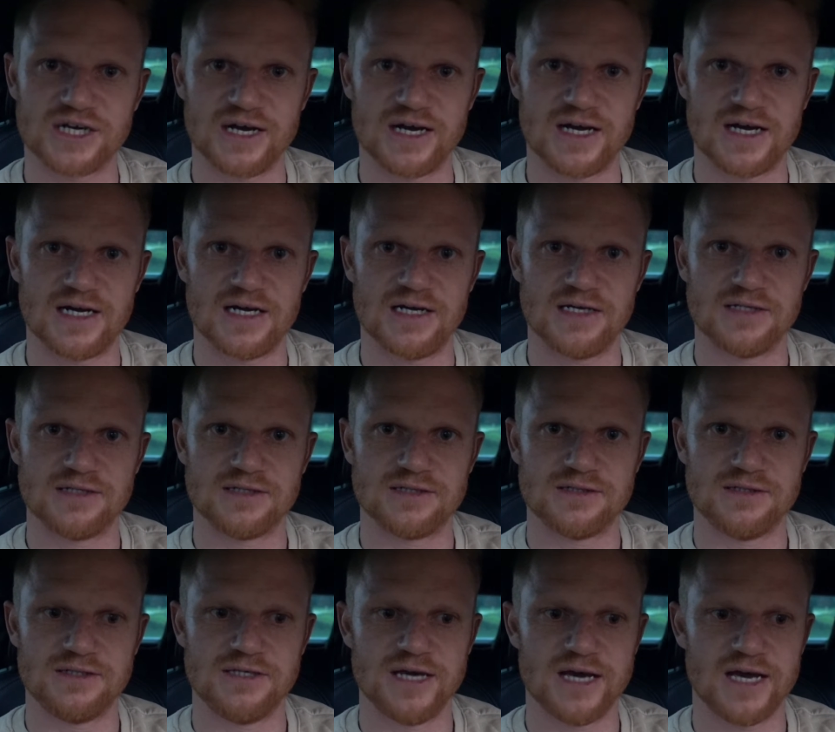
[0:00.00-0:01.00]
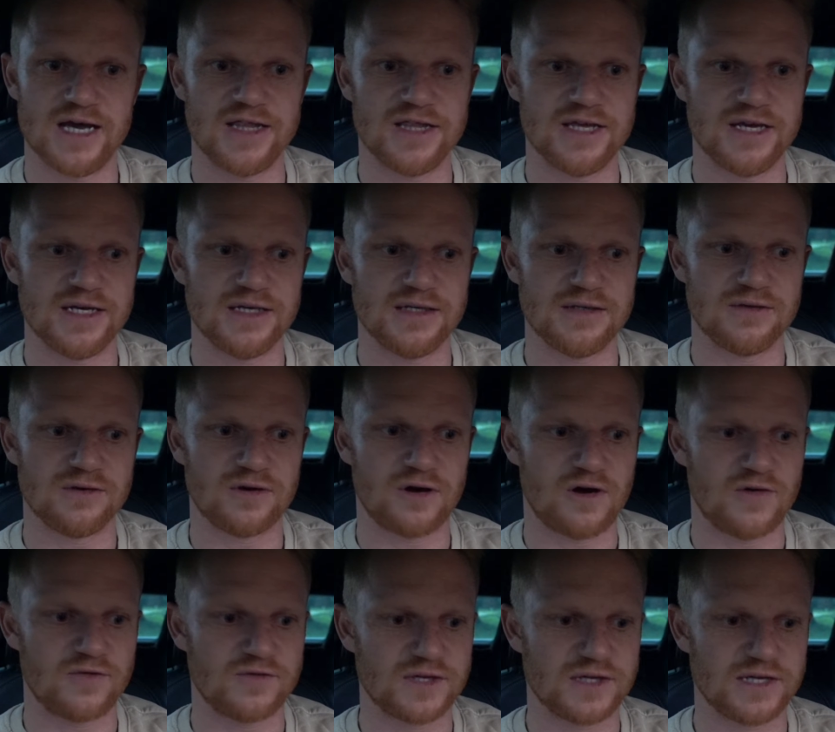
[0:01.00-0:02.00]
And yeah, then
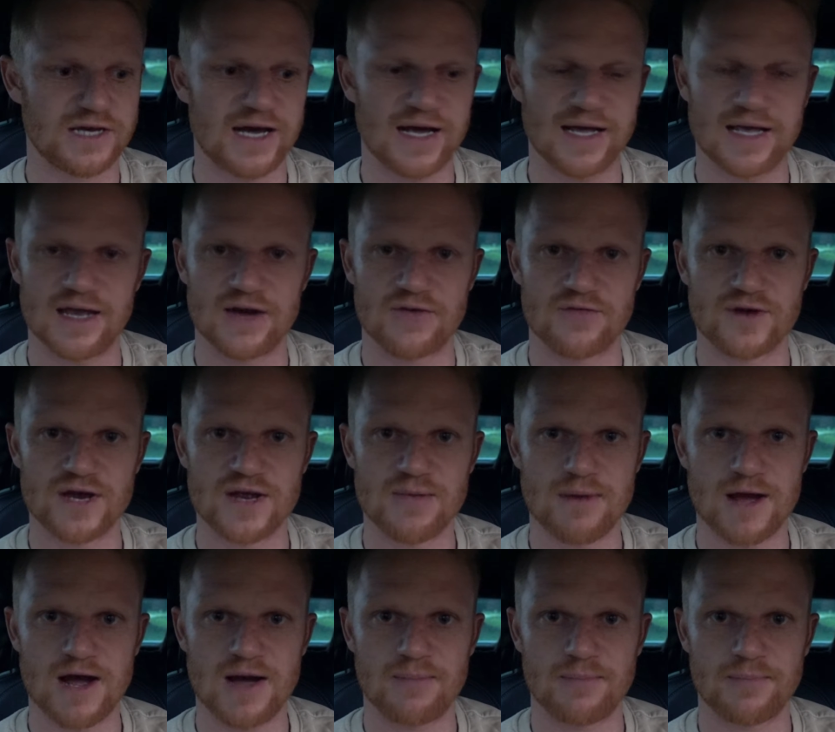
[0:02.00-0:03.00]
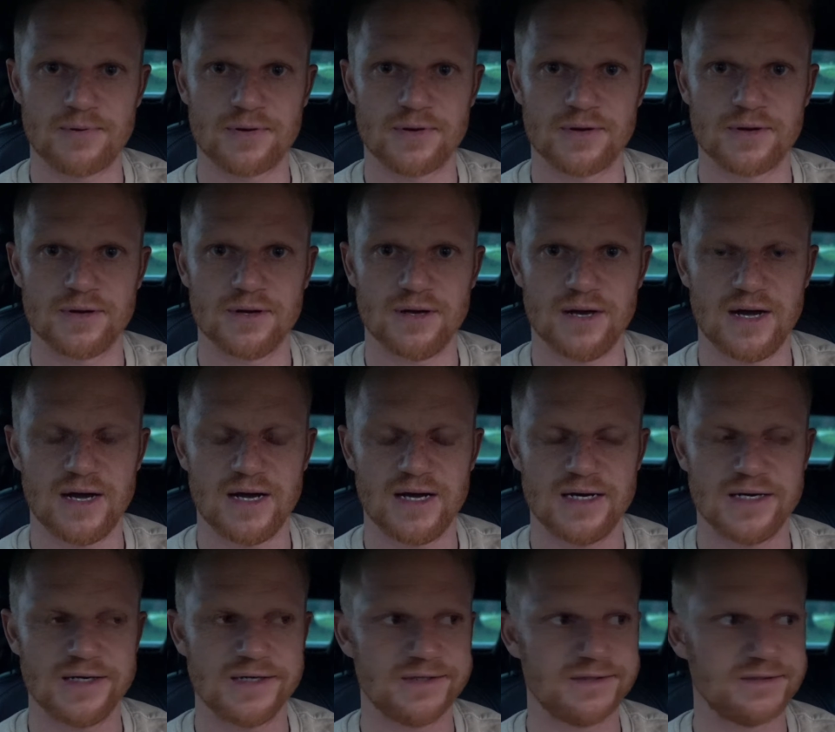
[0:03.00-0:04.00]
after that get a remap,
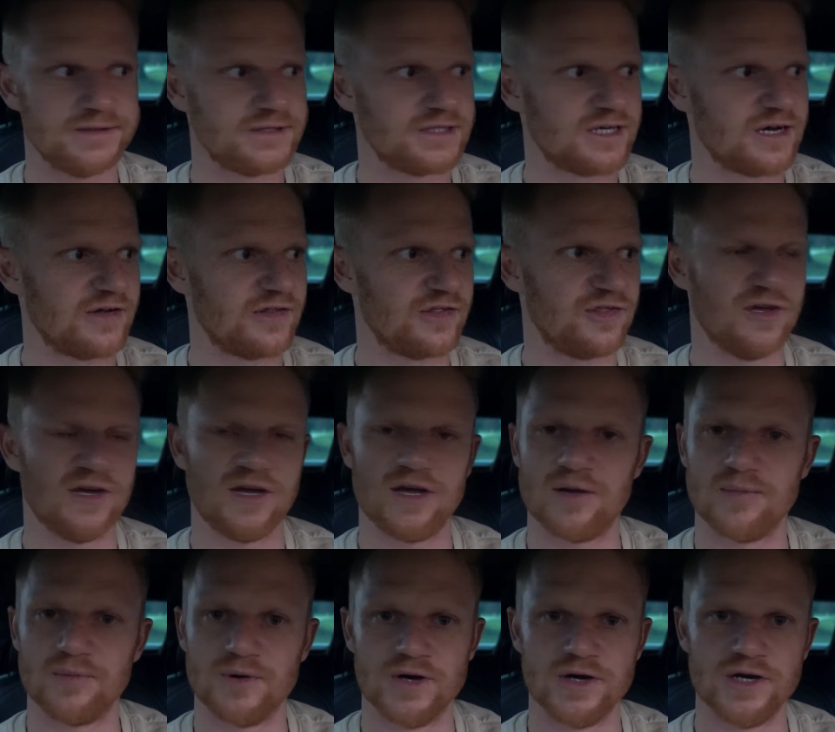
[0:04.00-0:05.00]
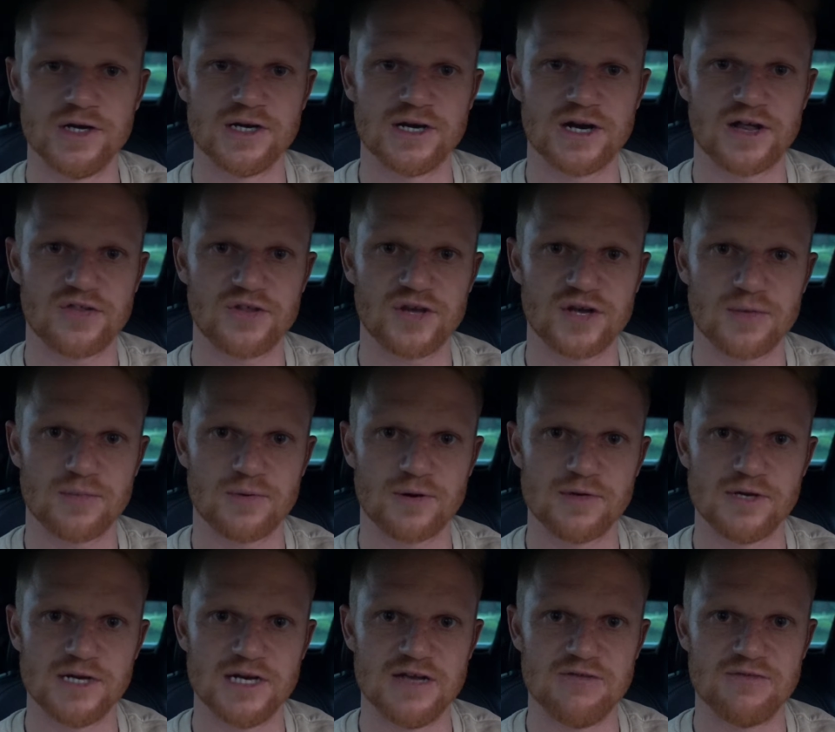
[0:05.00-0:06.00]
and I think I'm good, and I think I'll
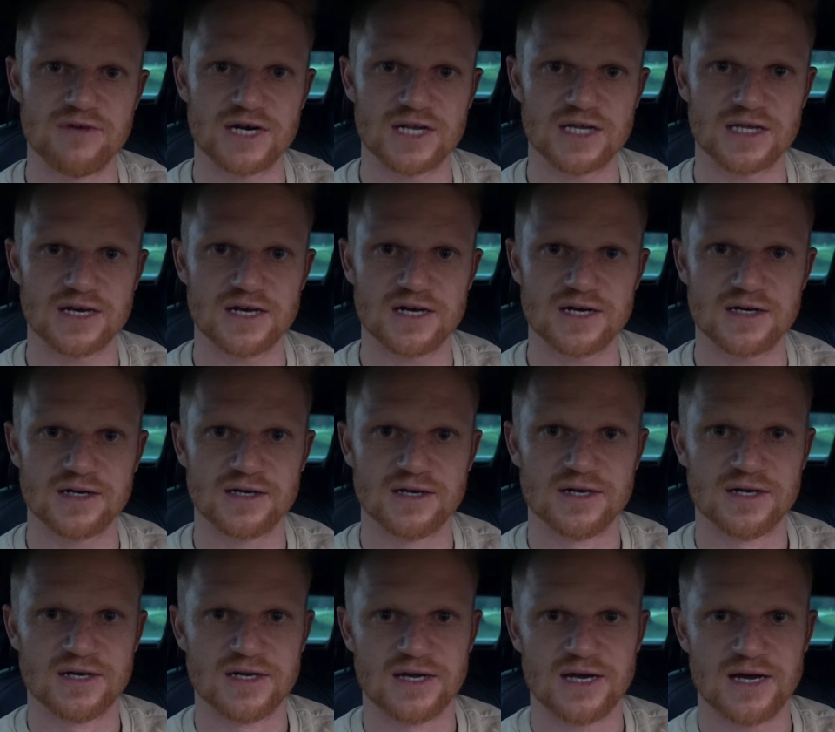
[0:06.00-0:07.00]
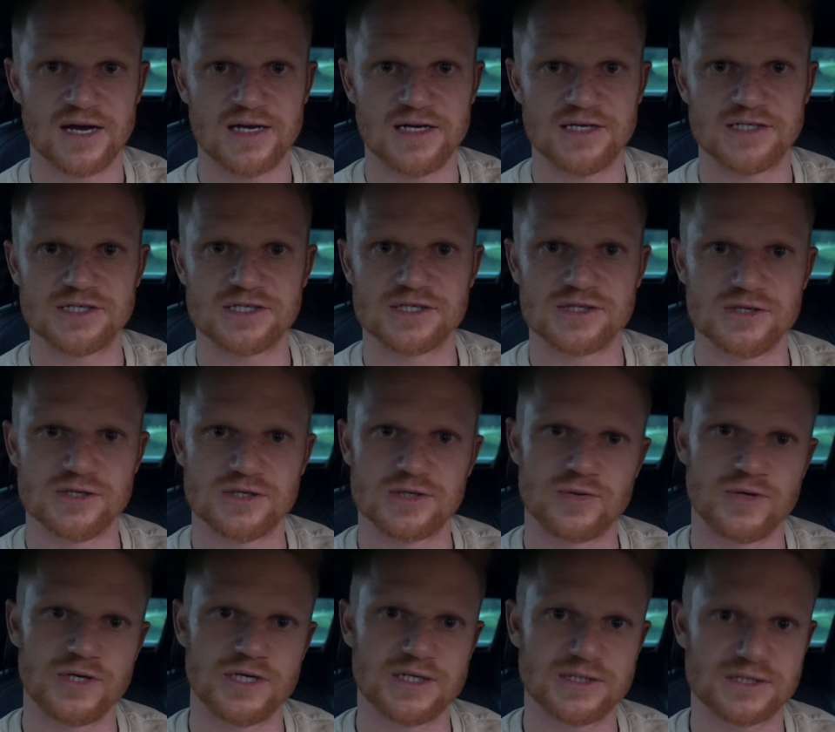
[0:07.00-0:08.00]
probably leave it at that, and then just do
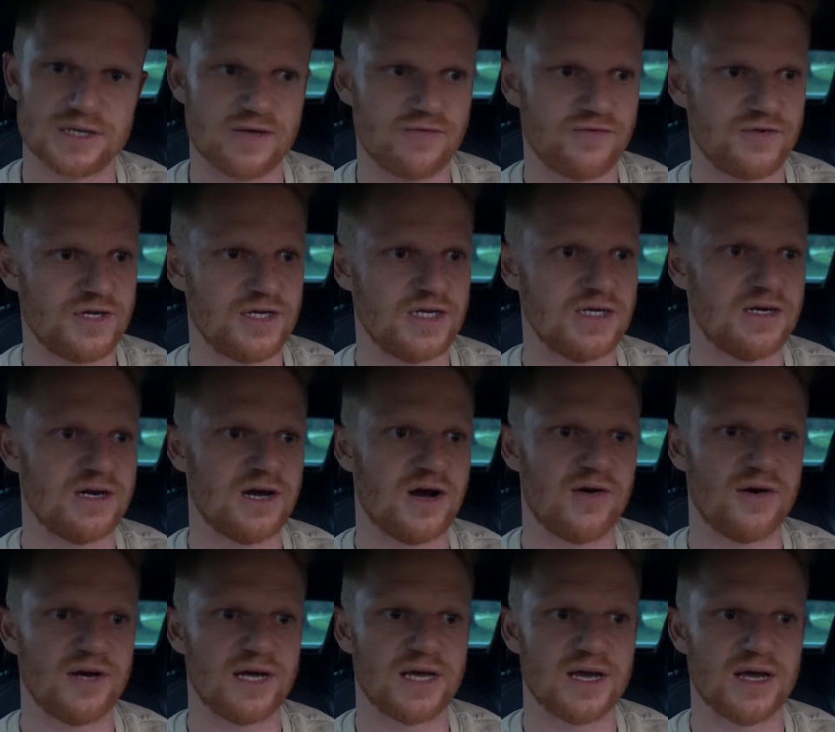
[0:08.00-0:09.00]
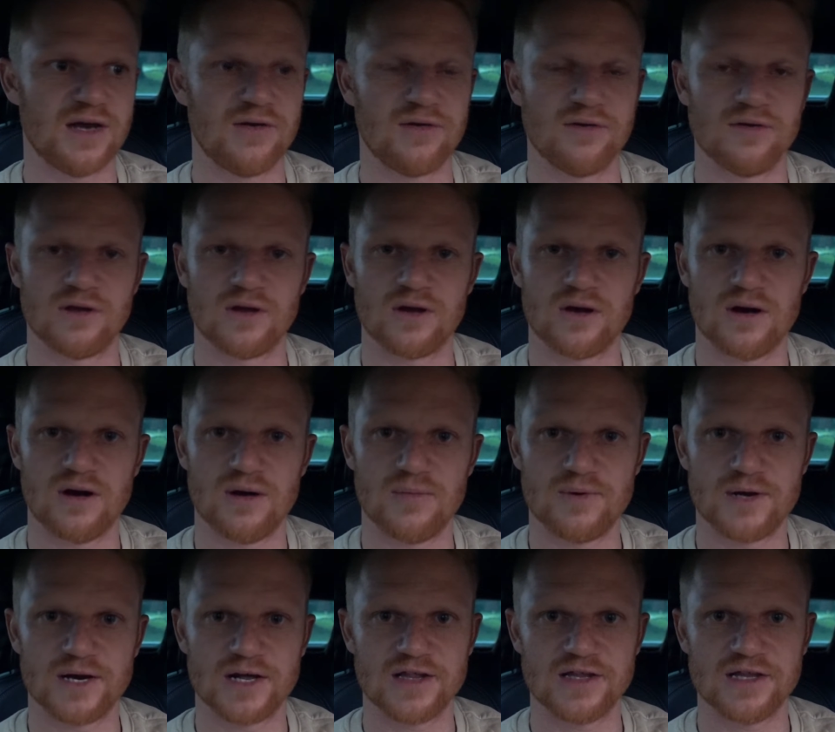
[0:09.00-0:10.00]
tweaks every now and again on the car.
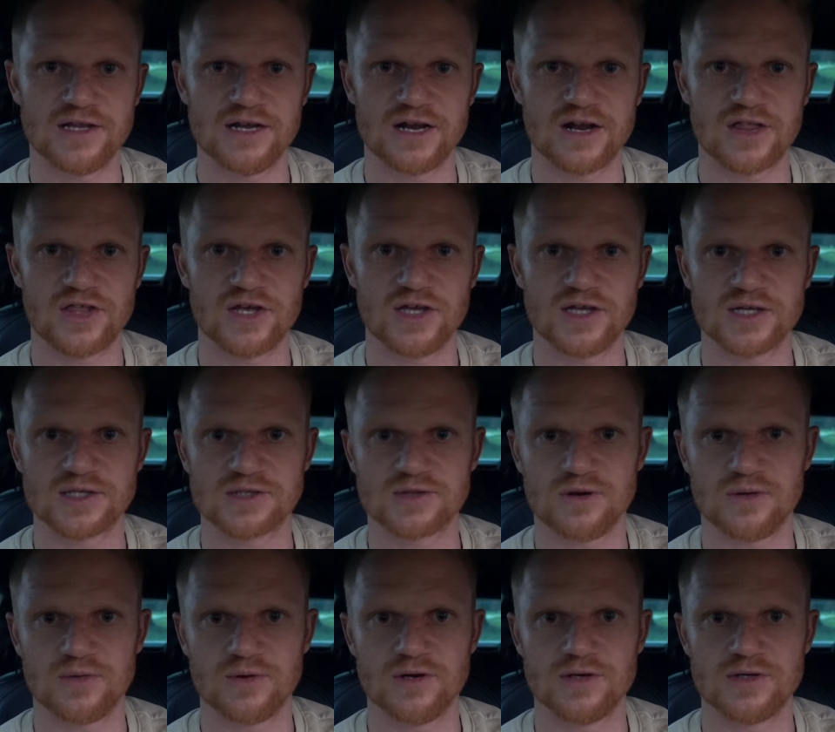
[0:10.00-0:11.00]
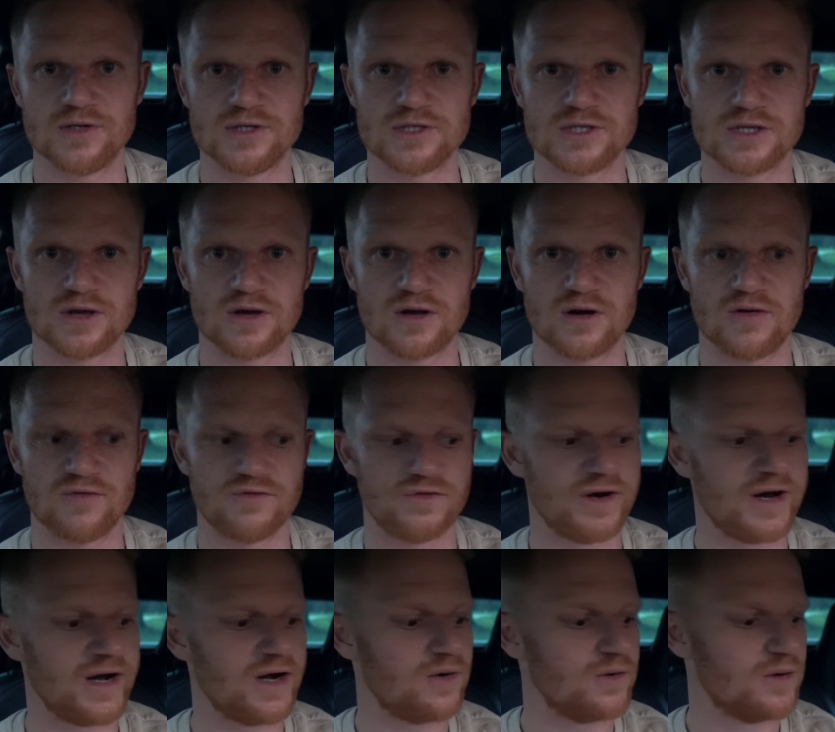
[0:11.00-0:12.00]
But other than that, I think that's all I'm going to do to the car for
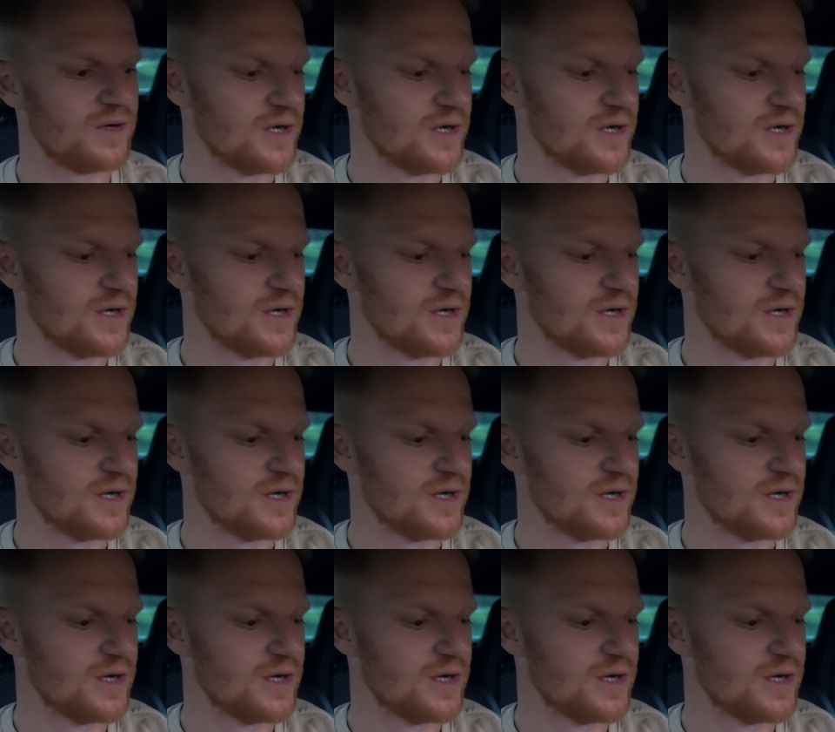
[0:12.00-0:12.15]
now.